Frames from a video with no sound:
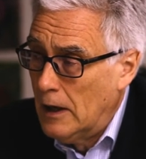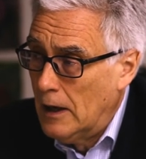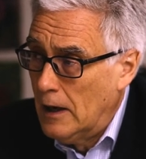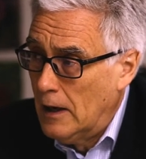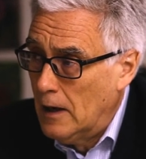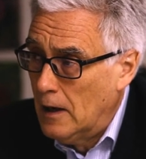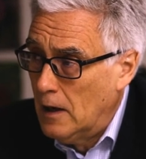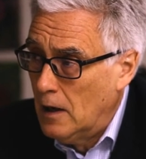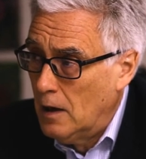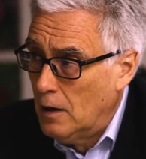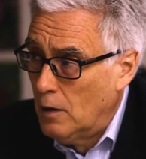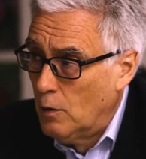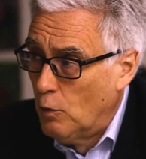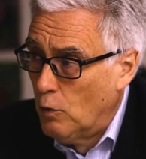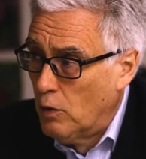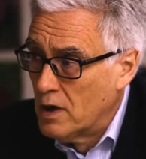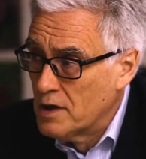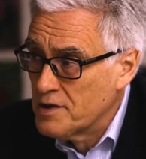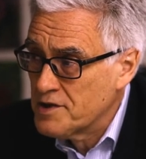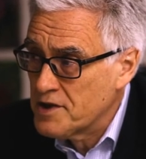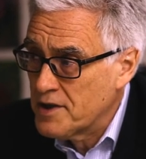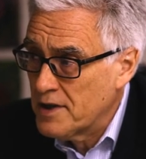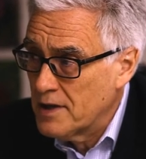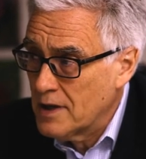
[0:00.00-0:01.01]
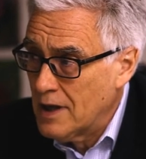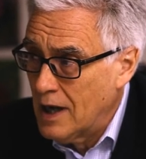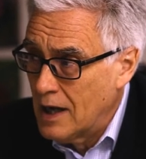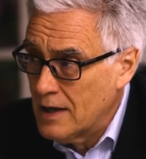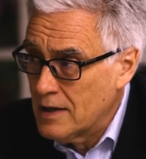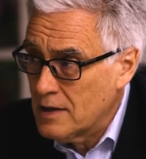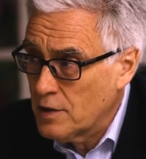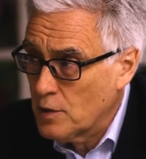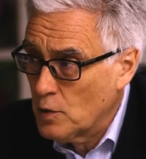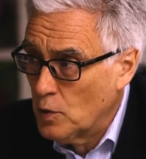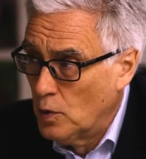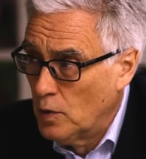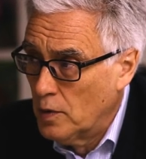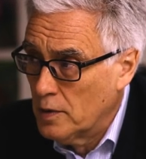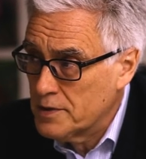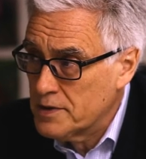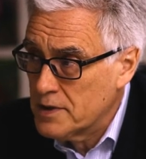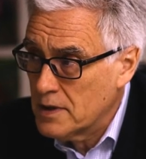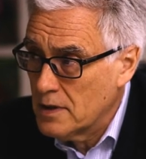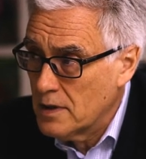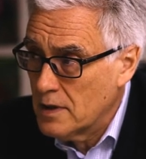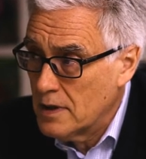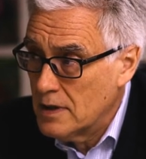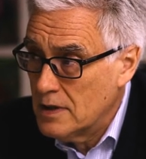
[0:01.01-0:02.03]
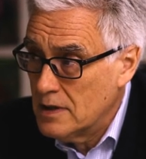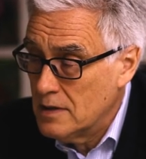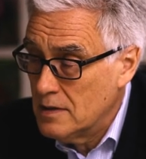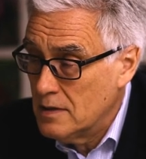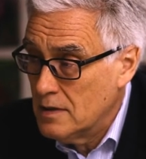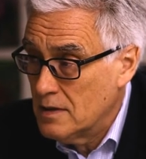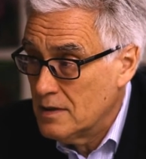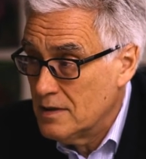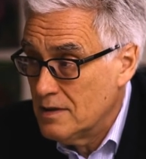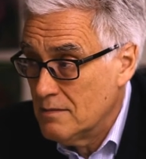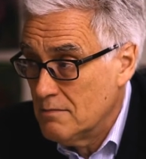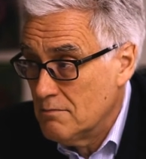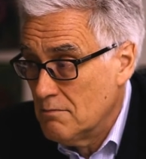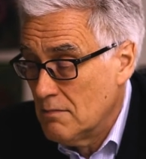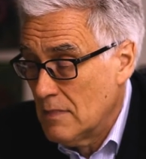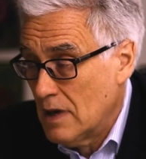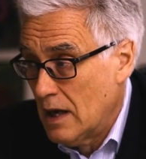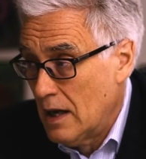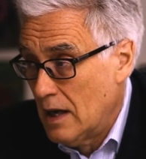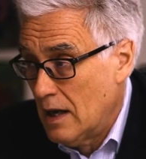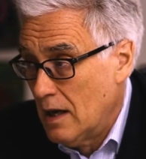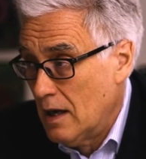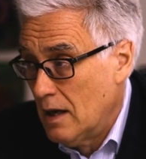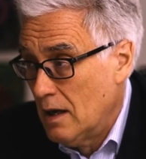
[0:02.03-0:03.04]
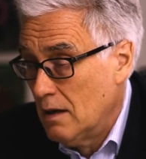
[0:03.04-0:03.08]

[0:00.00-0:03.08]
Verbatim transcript: uh, was that I thought the uh,